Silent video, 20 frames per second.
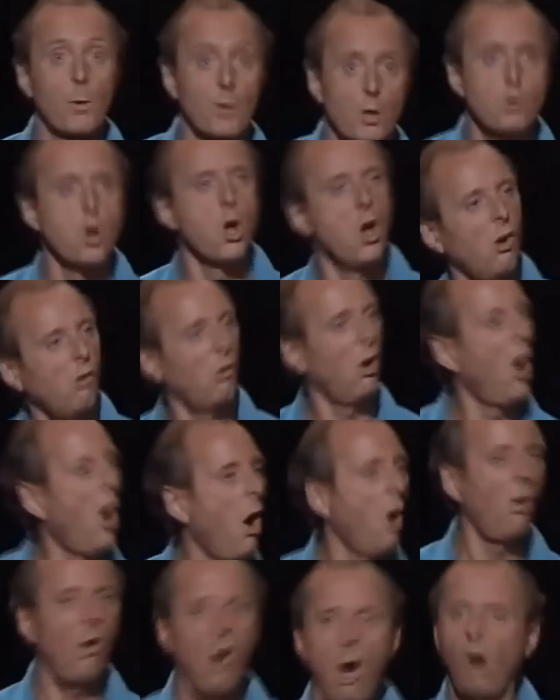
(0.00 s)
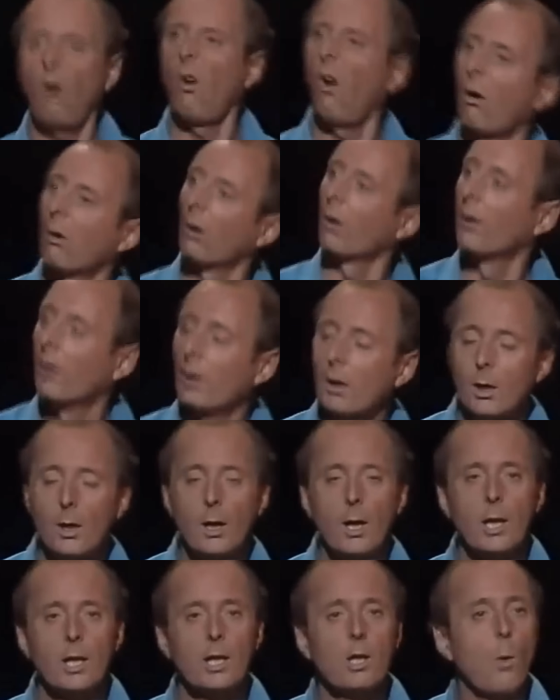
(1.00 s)
you going.
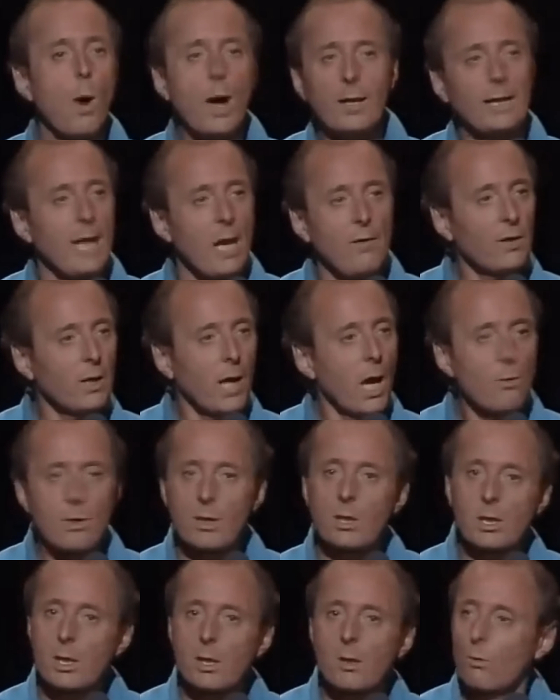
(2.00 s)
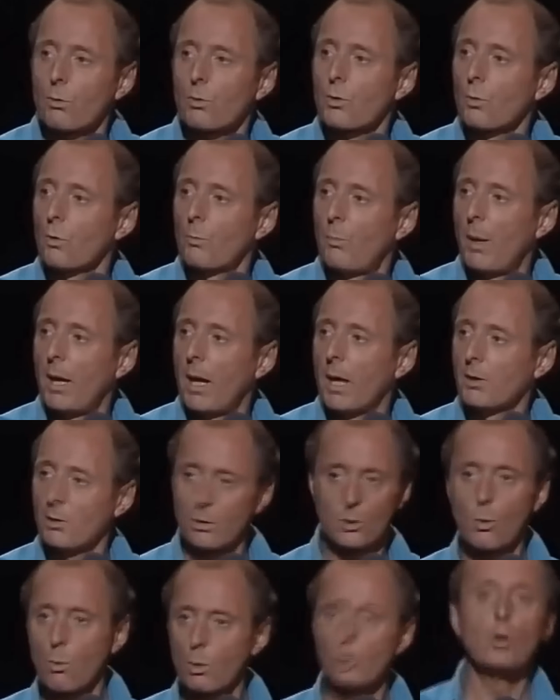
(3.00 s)
You hardly ever go in singles or
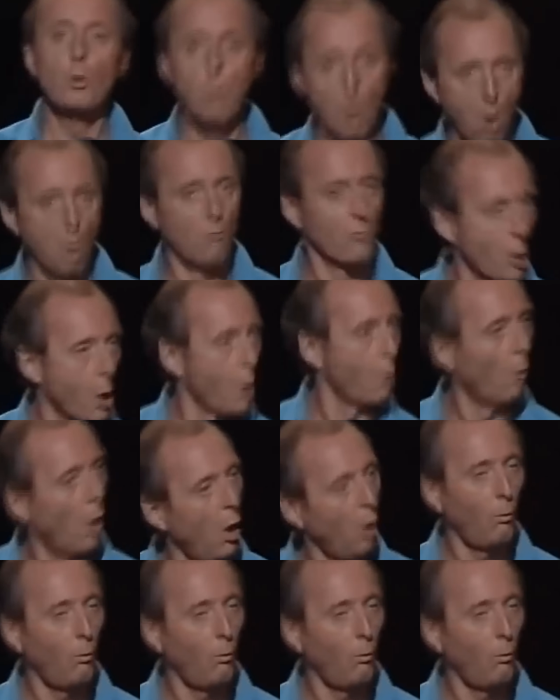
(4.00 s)
pairs. It's always 12.